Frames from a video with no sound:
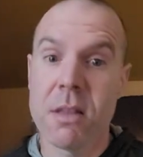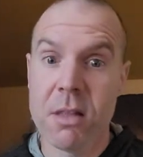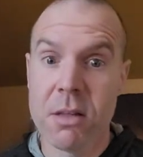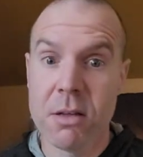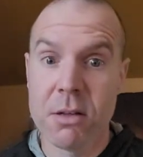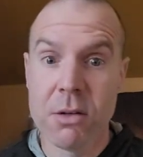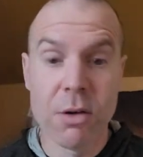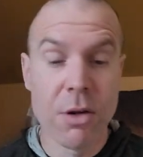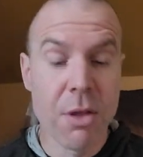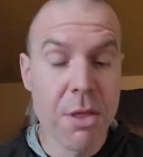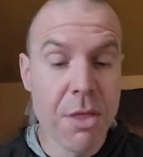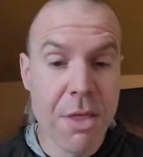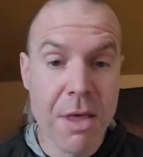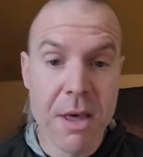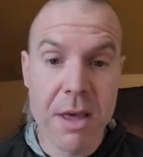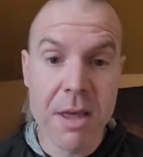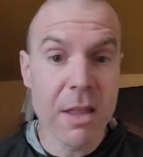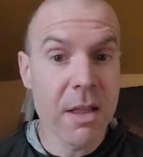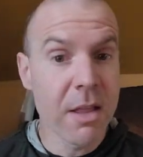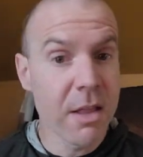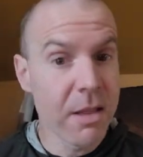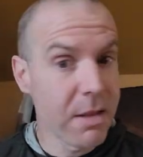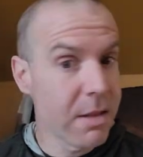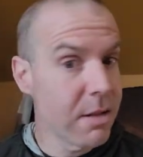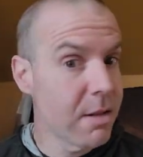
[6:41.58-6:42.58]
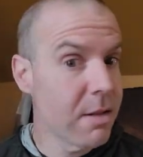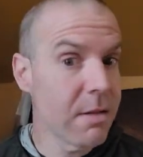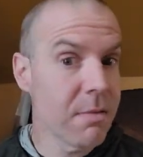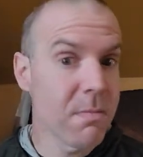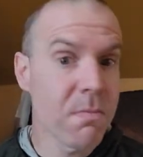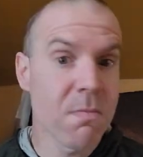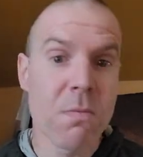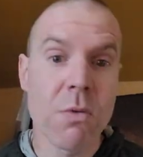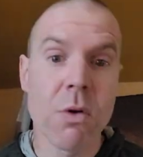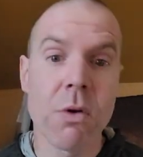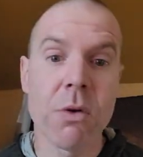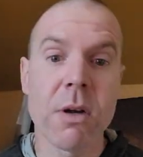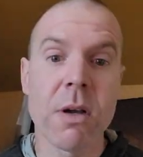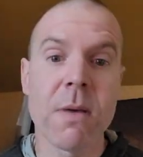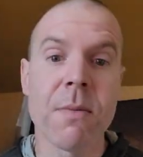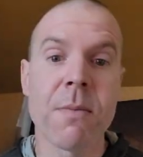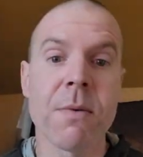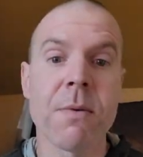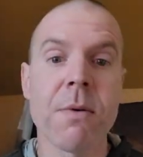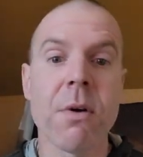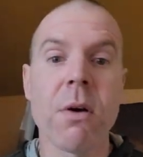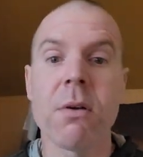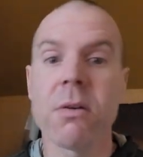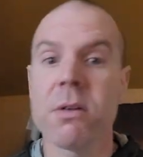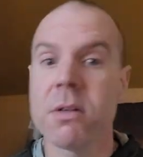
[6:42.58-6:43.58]
the good thing, don't get
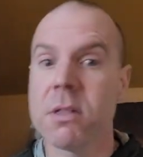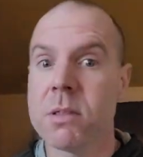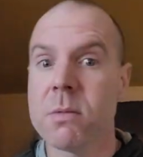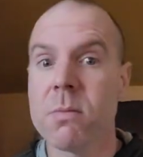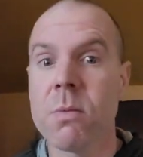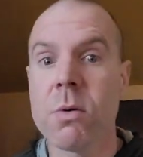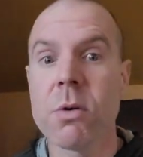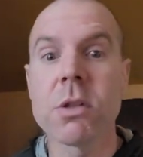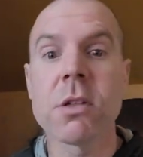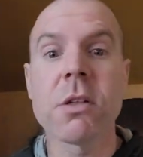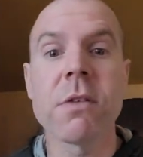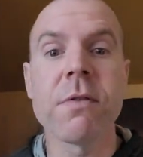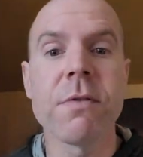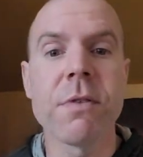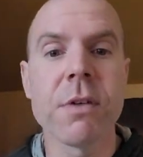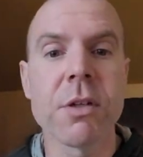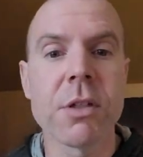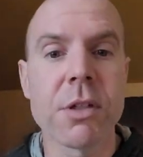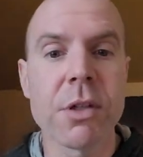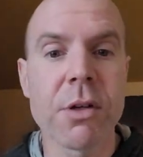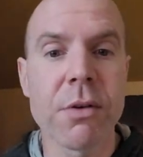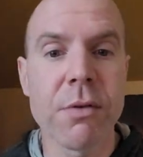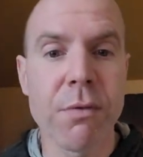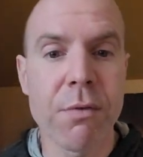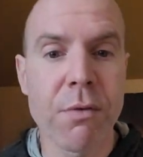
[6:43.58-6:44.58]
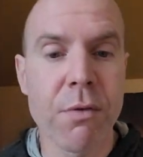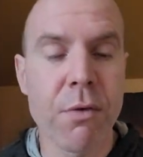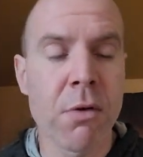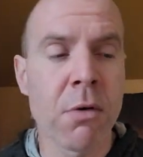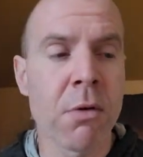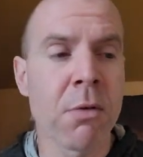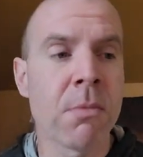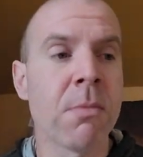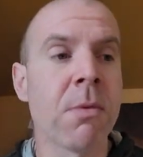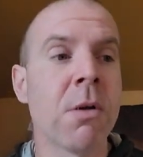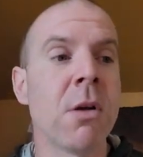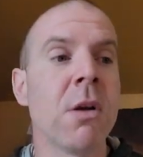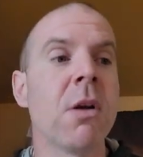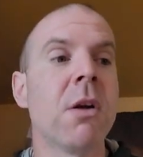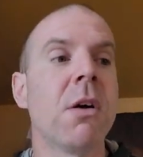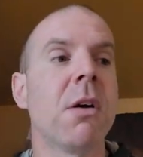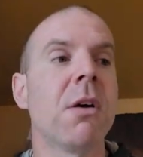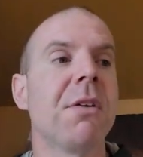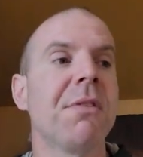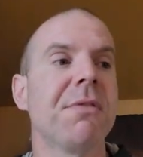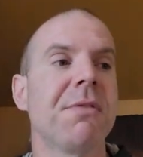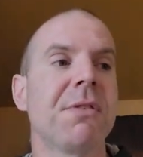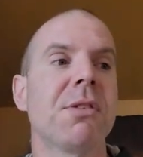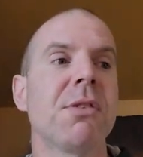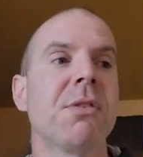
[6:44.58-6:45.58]
me wrong, it's most efficient form
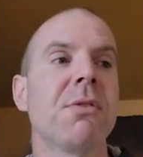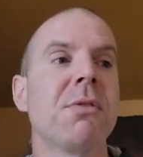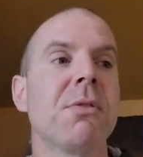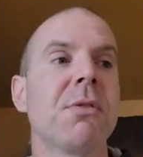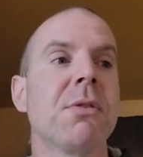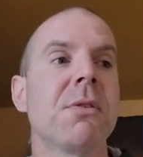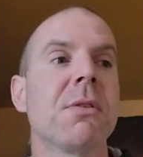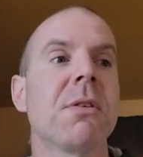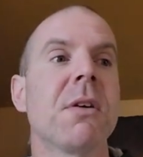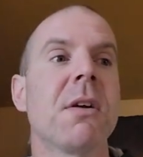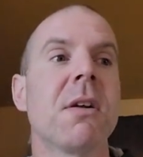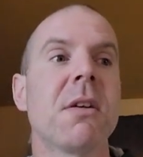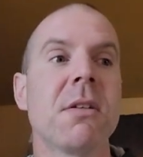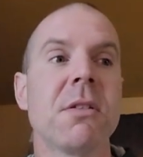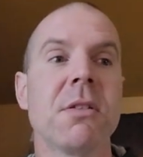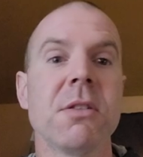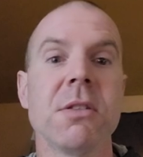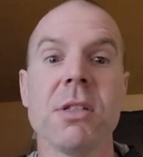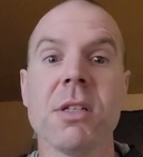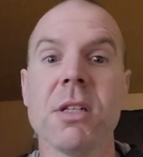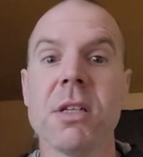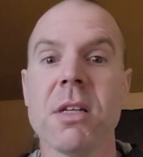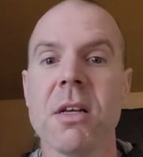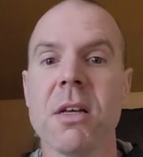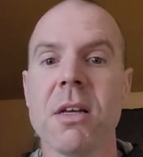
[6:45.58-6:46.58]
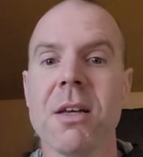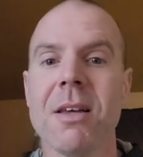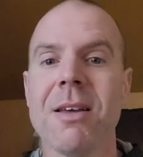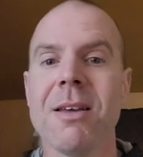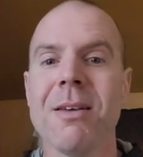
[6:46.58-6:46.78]
of solar energy